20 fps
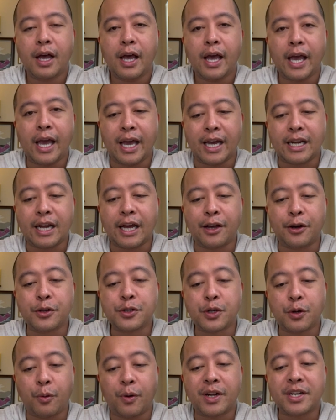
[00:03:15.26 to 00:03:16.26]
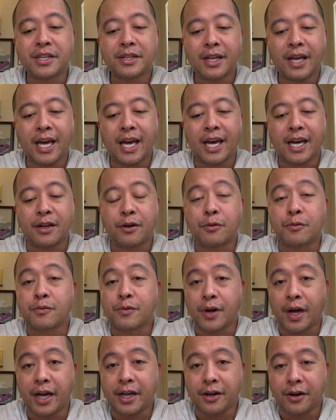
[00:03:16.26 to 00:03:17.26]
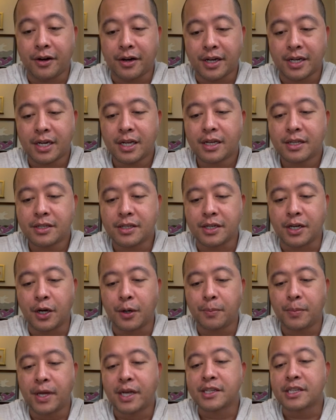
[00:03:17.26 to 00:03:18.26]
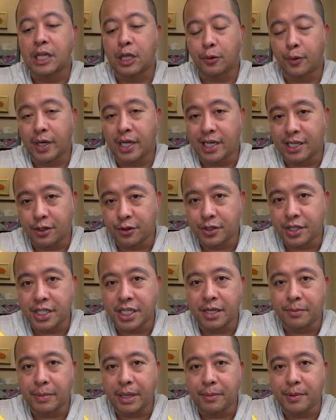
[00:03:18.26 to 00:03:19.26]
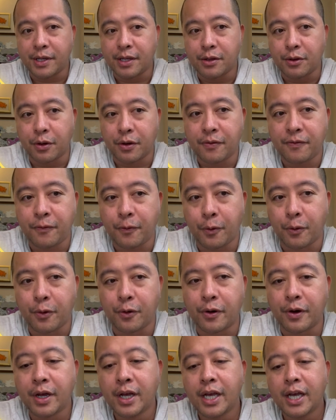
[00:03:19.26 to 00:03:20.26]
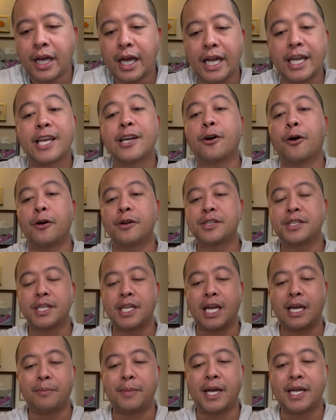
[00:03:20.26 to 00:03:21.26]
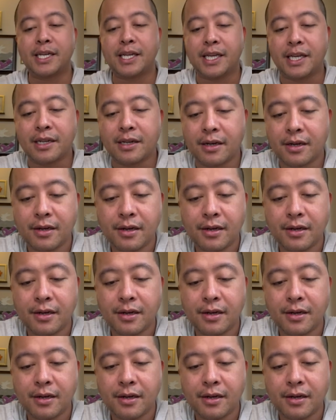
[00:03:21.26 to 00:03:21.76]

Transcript: And I also wanted to add Raihan to help accelerate energy and maybe look for any cards that I might need.